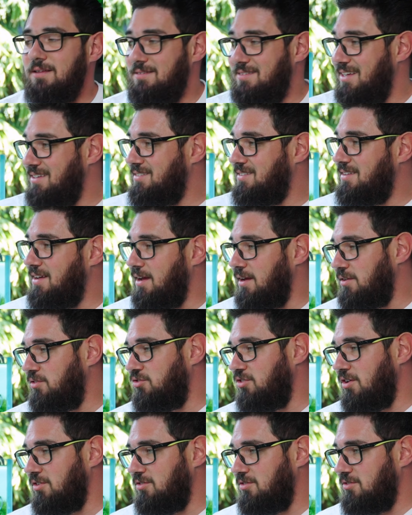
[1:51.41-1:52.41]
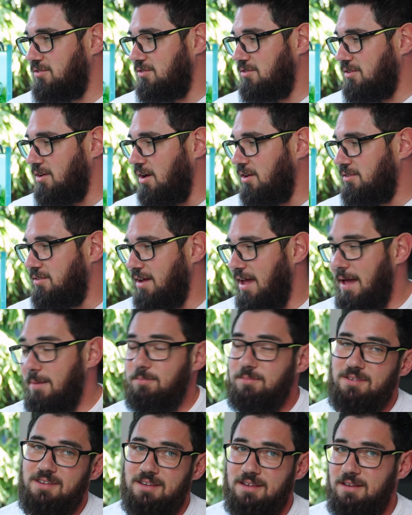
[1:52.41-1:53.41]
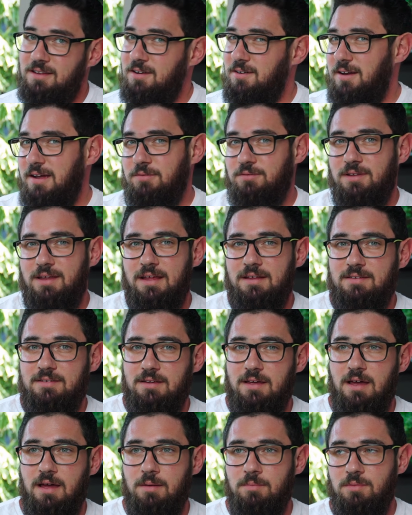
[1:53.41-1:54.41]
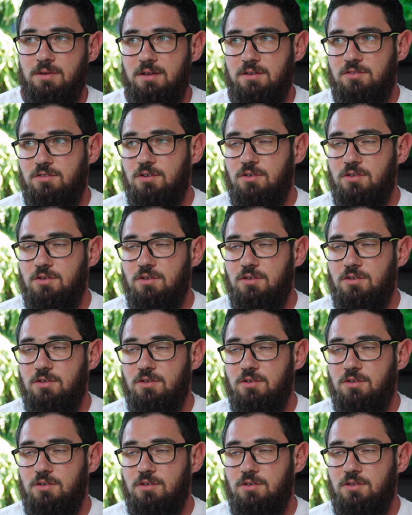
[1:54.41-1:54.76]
this tank just got emptied around that time. This